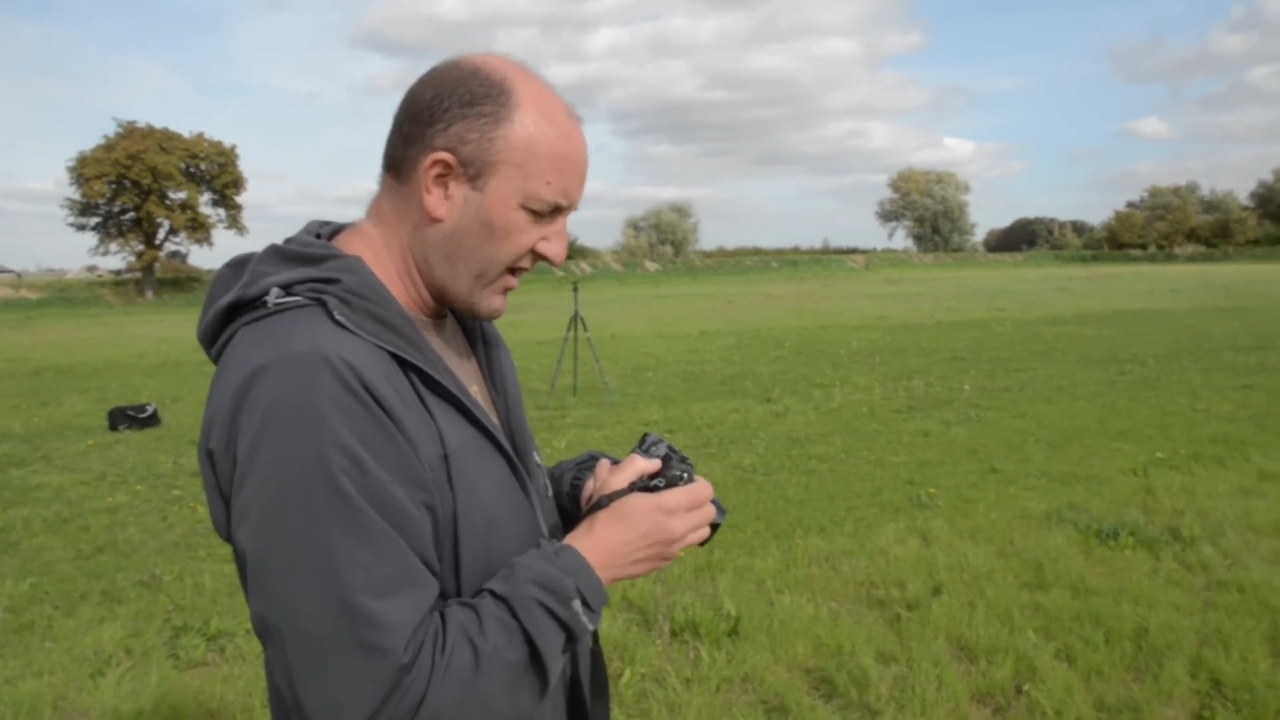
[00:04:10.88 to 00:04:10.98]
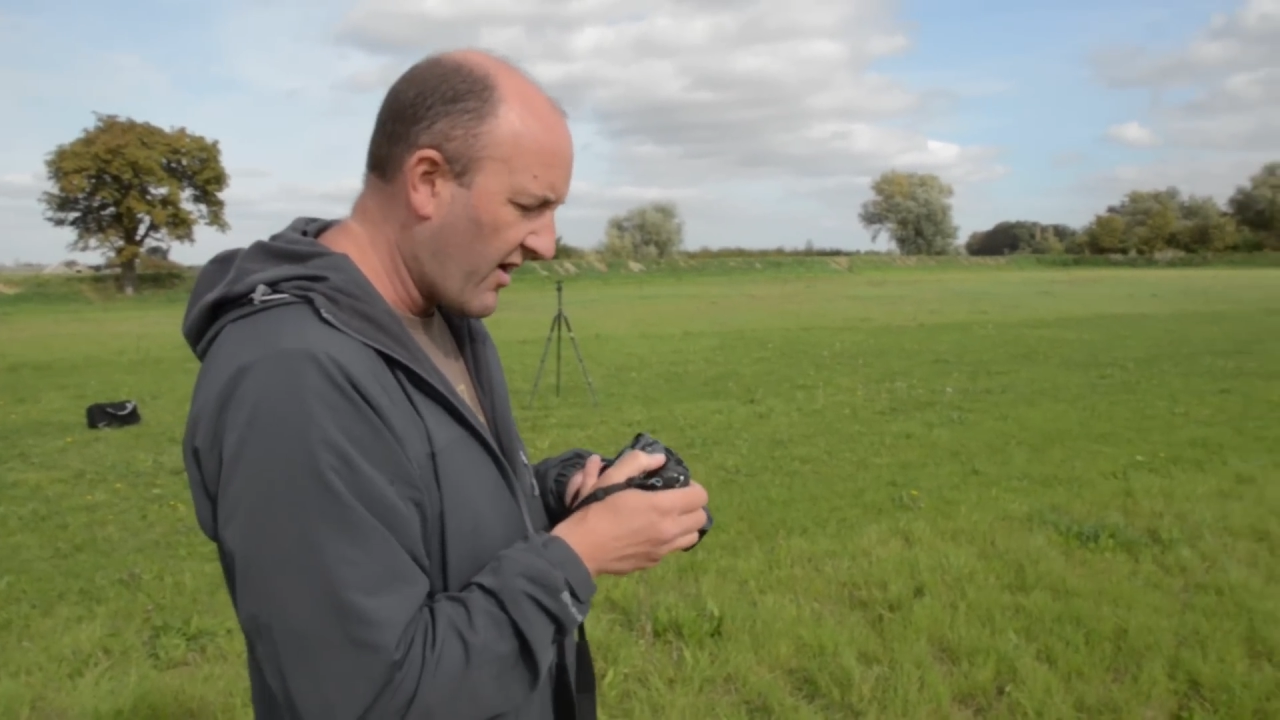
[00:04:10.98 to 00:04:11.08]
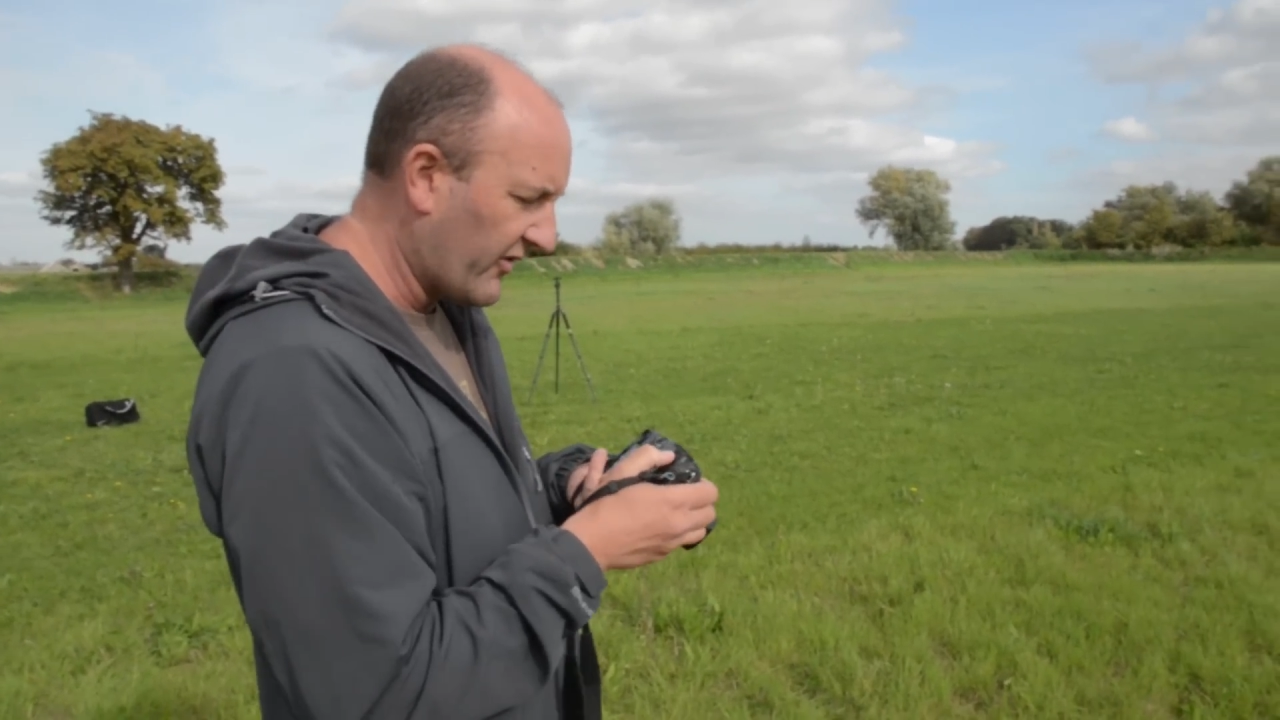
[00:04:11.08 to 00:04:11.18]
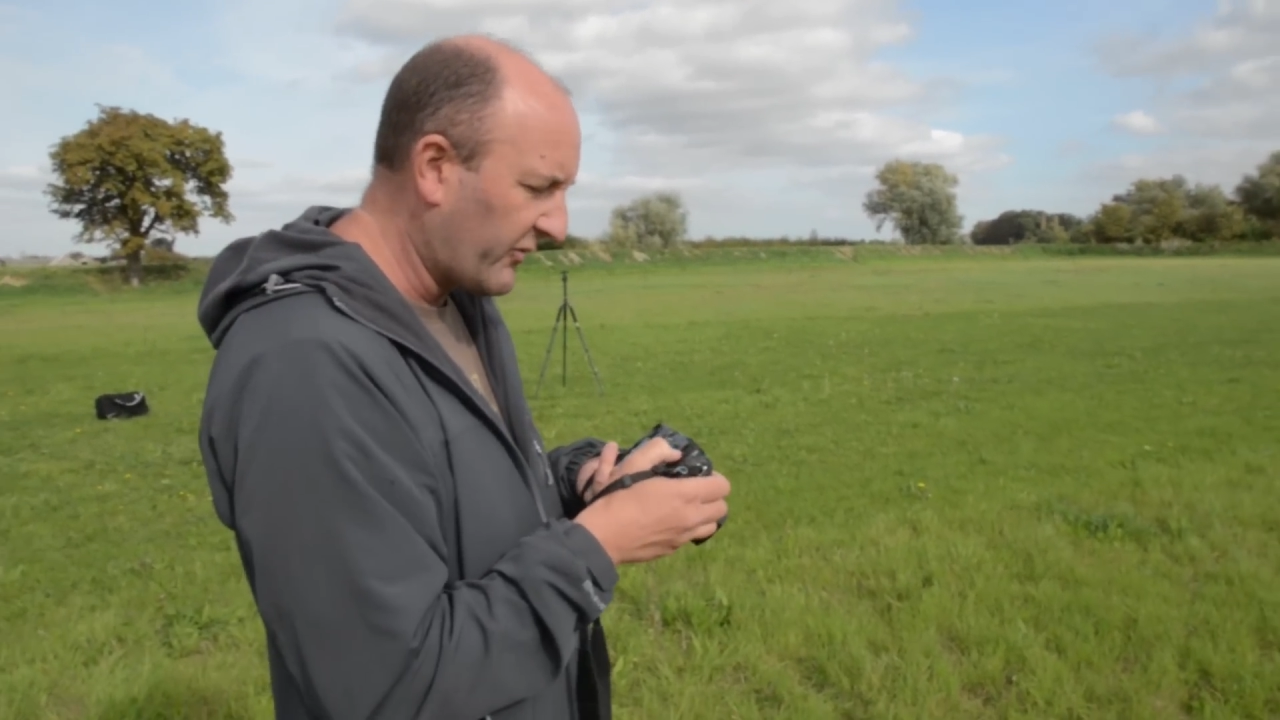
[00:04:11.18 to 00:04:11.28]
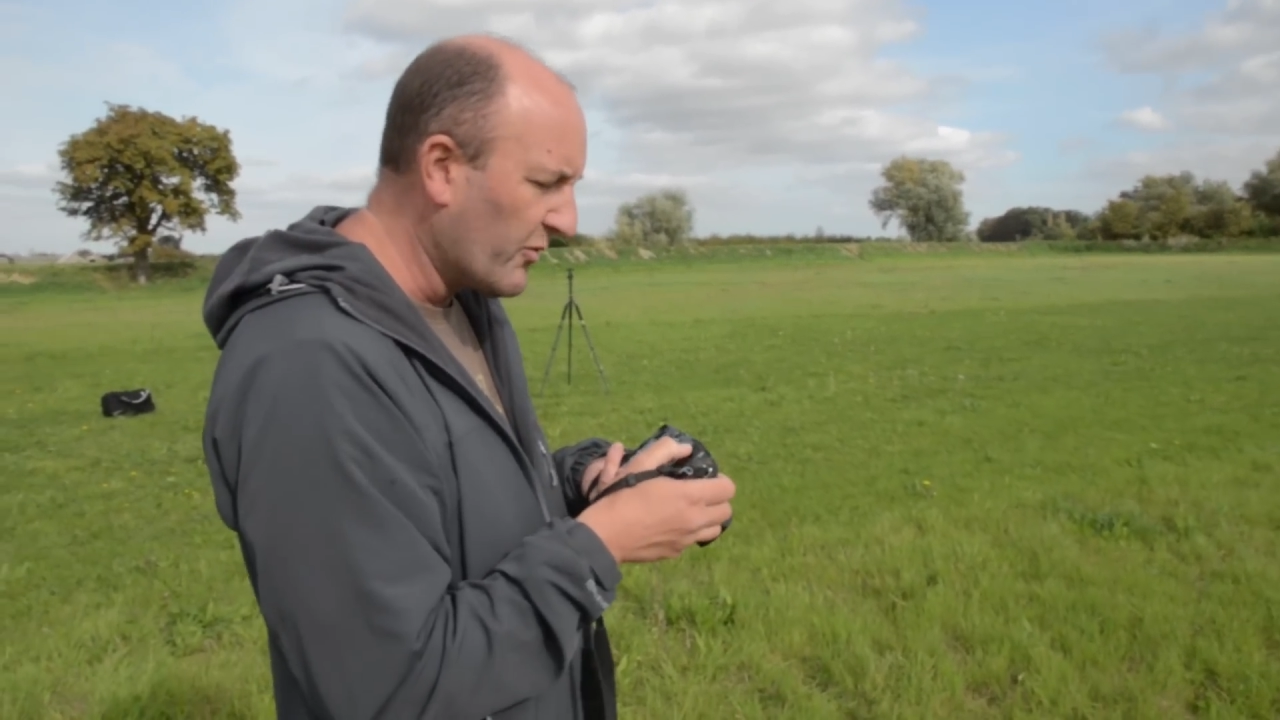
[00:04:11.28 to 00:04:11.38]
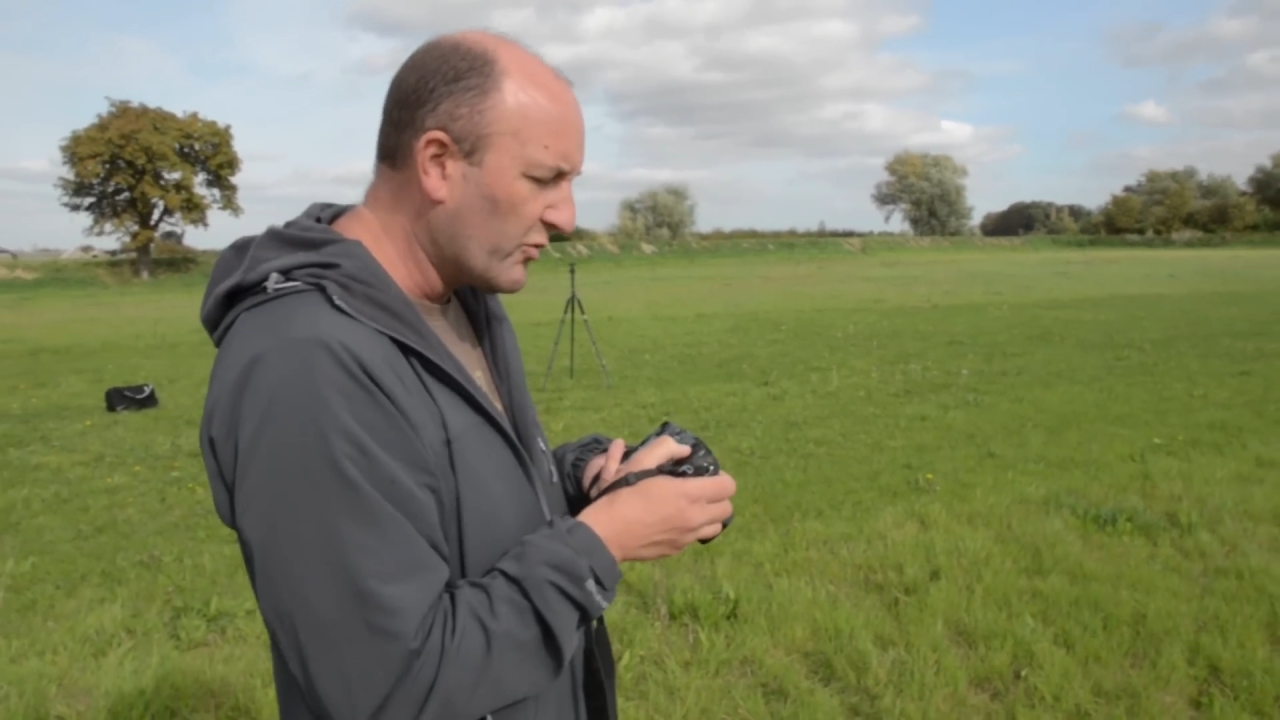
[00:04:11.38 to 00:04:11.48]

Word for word: yeah, that's right.